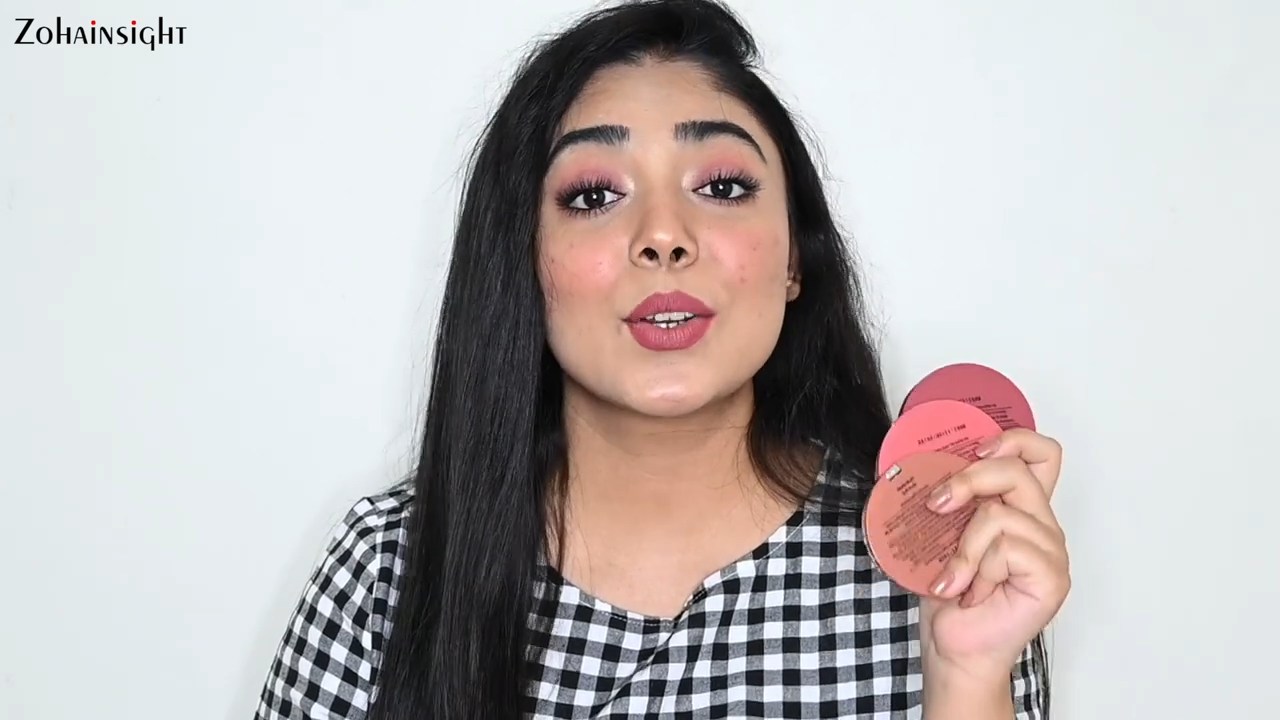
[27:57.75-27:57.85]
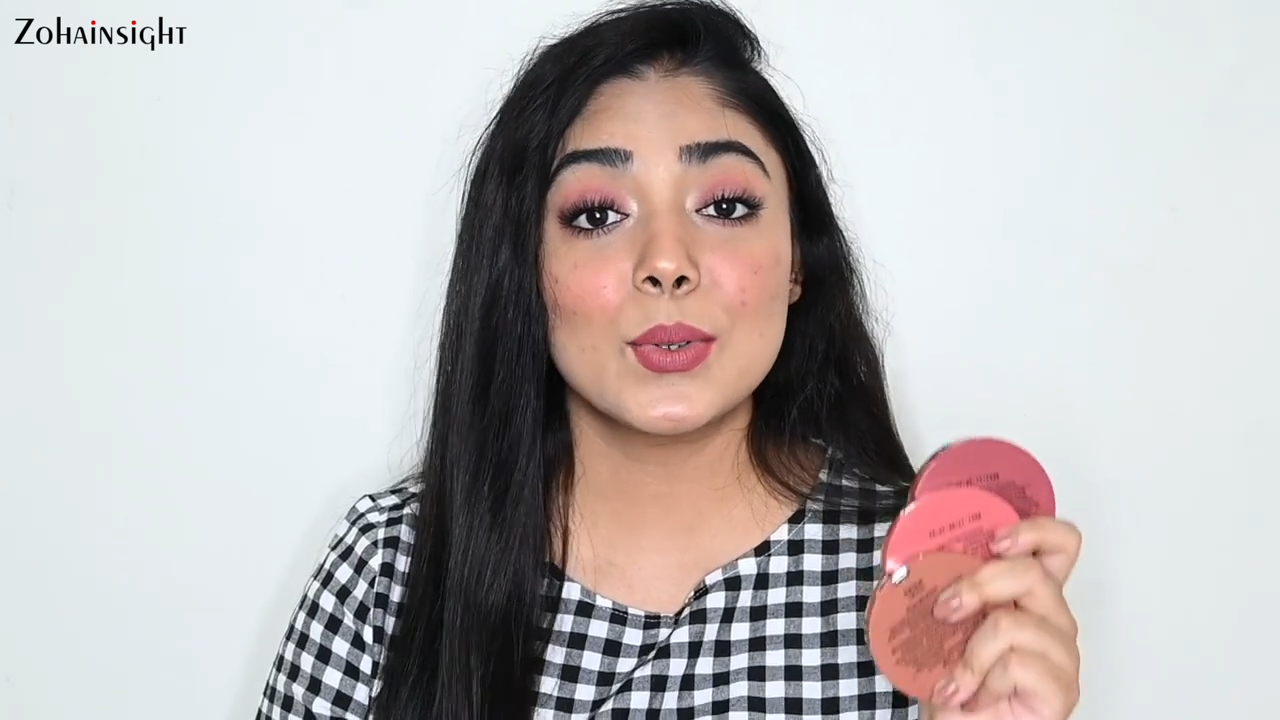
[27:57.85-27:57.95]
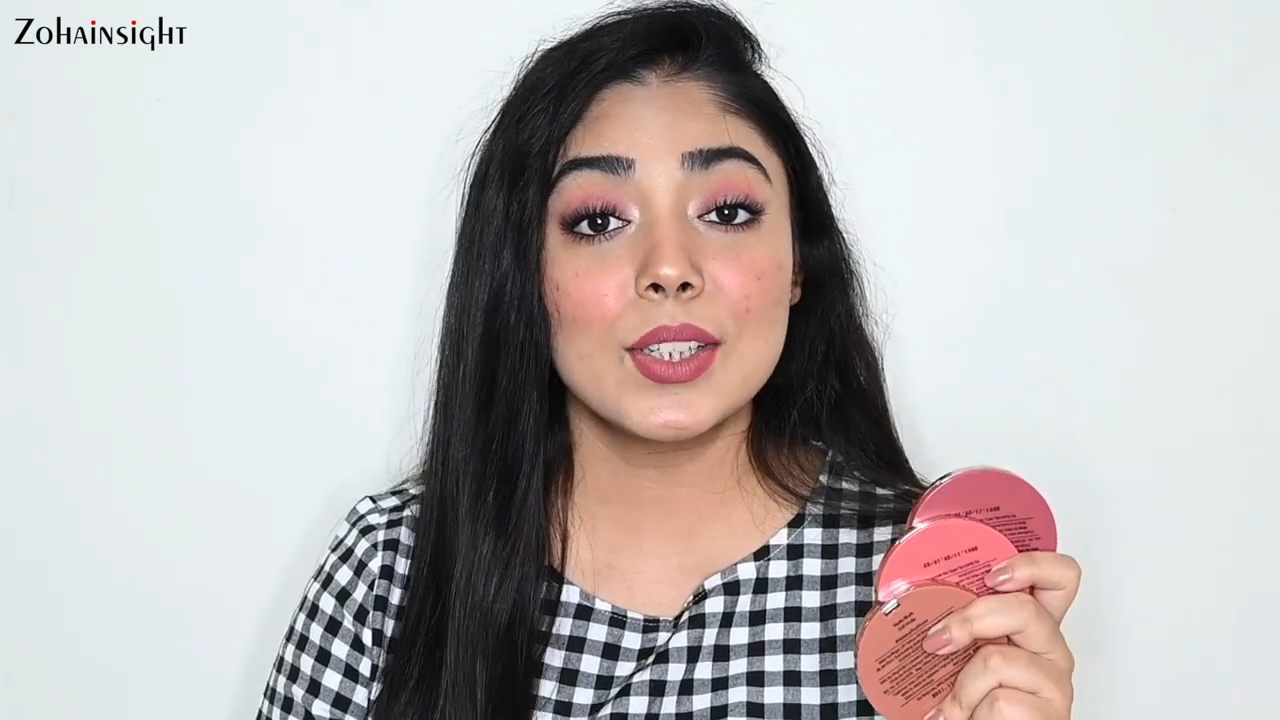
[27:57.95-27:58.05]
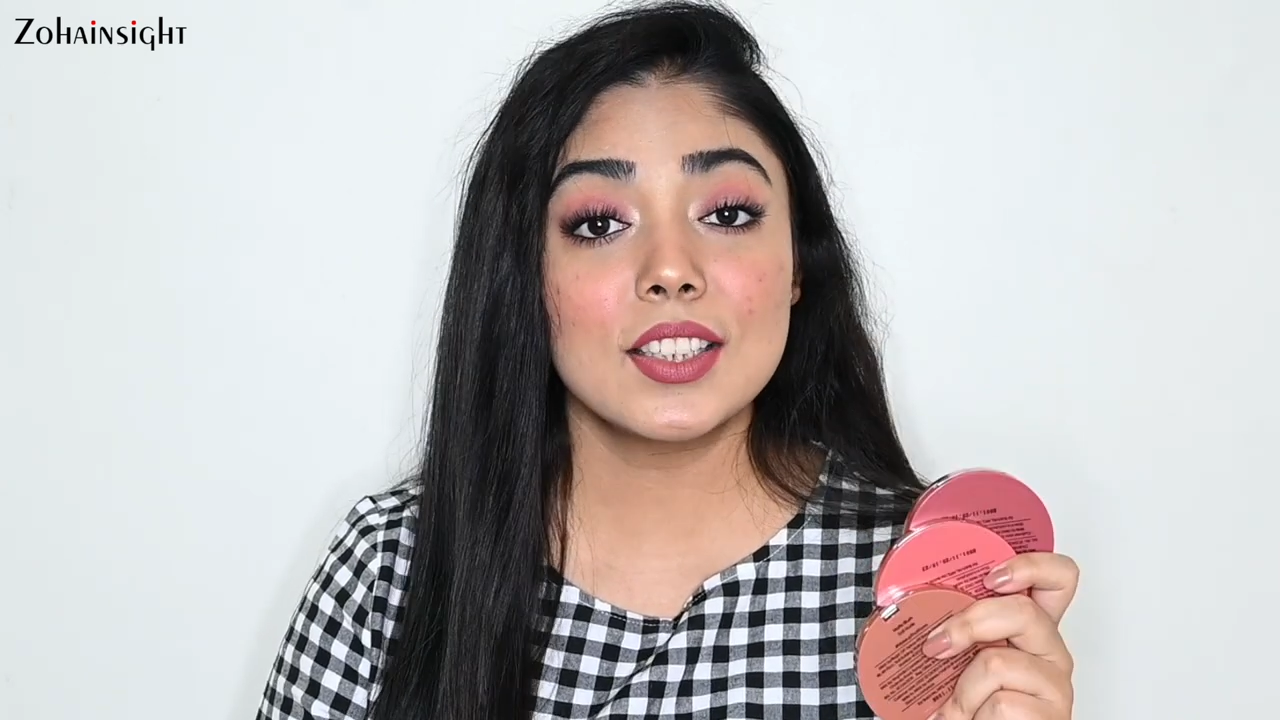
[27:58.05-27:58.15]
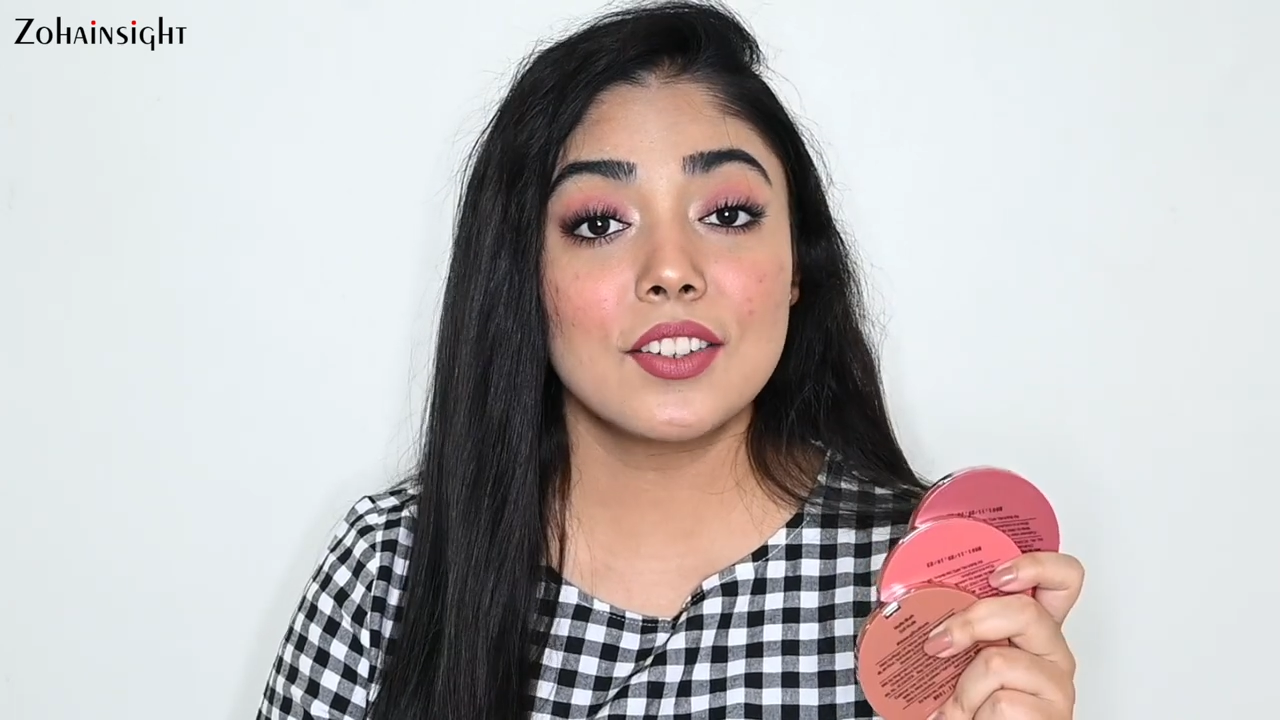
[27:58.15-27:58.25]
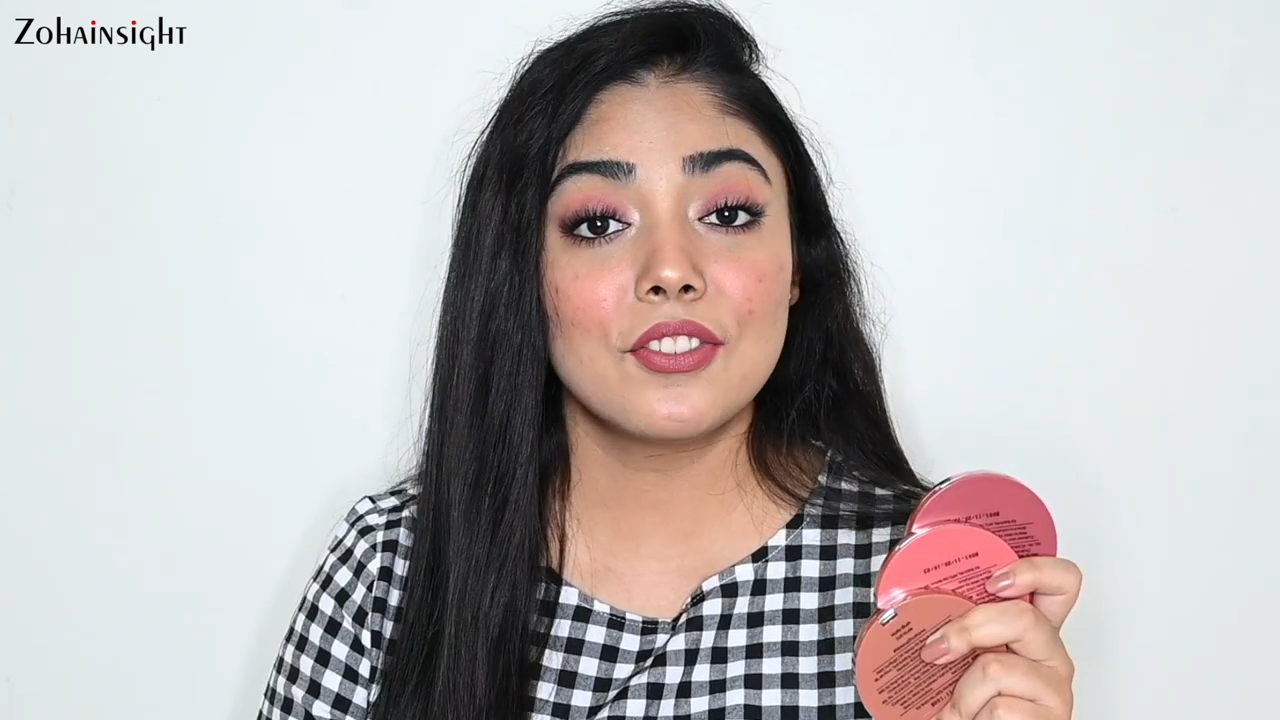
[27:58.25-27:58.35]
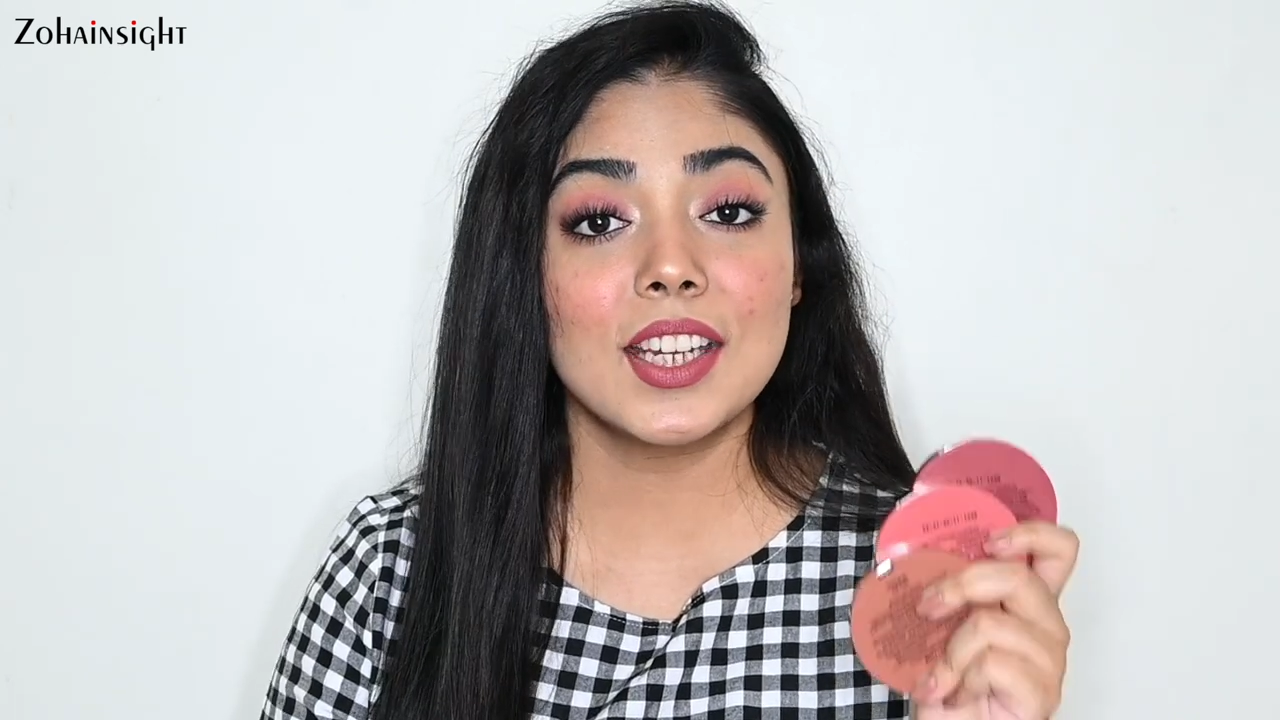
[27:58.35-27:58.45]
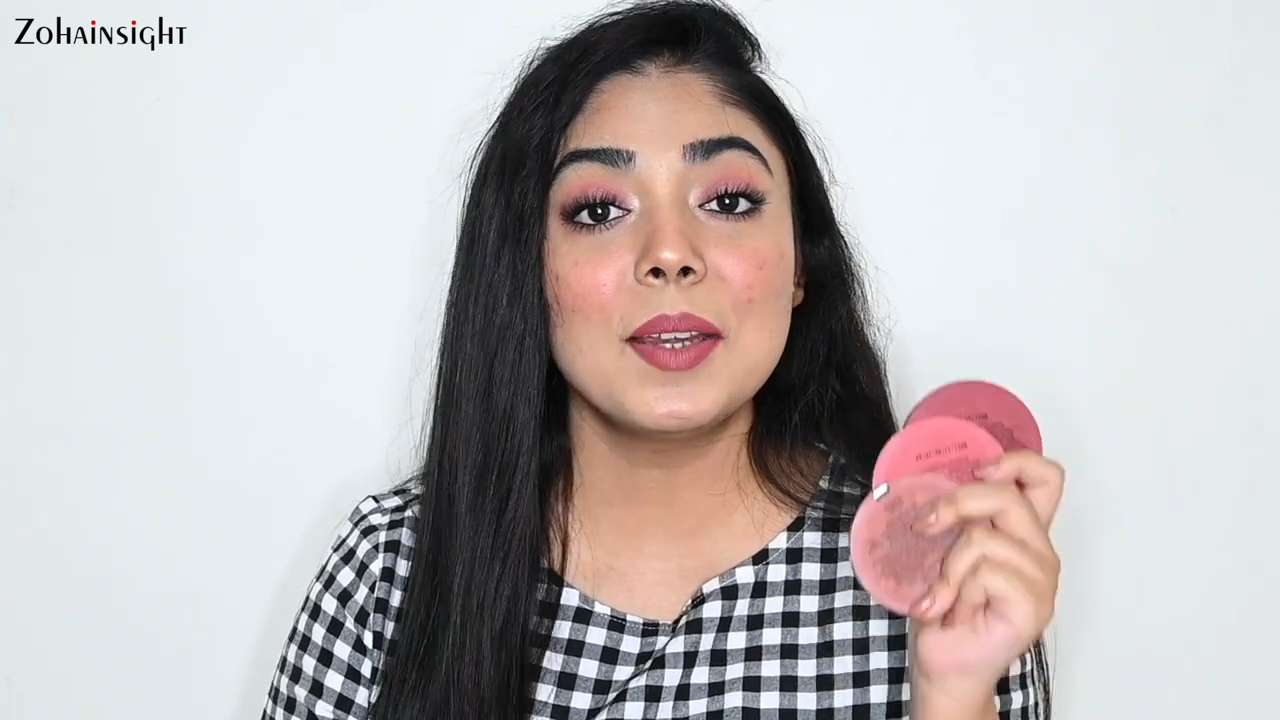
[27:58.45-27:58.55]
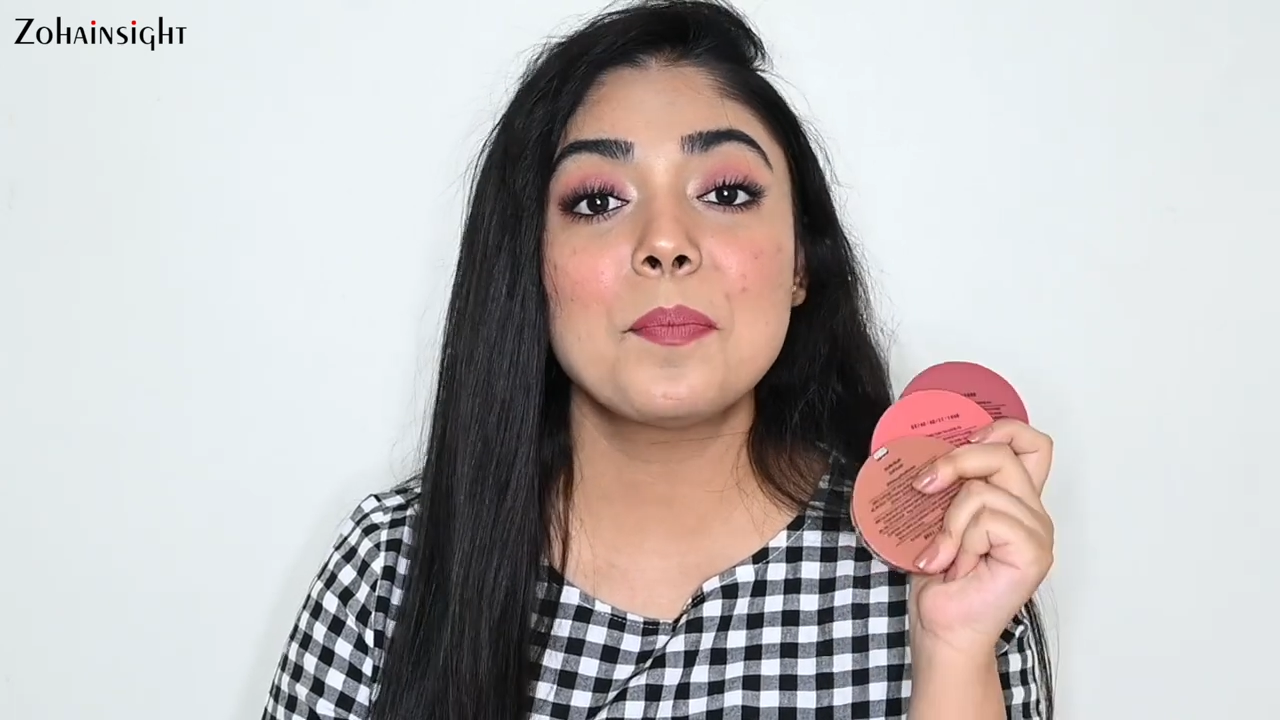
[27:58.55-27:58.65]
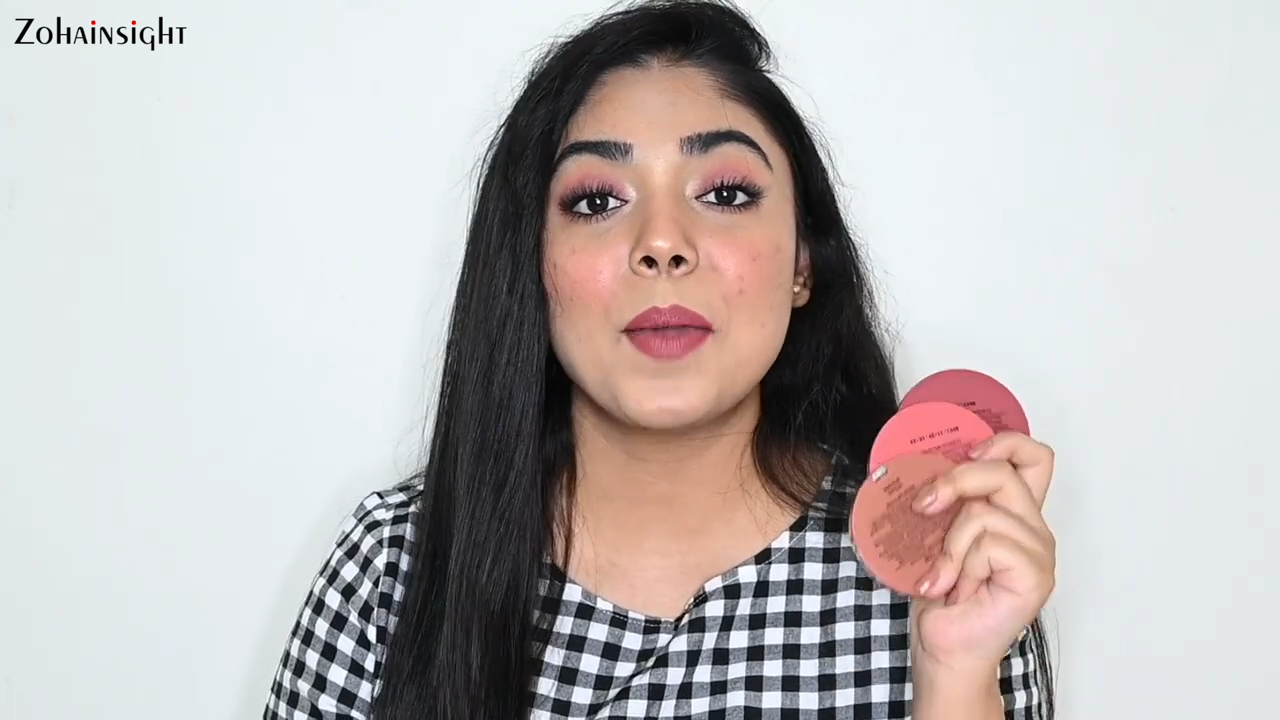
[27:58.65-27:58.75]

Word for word: cruelty-free,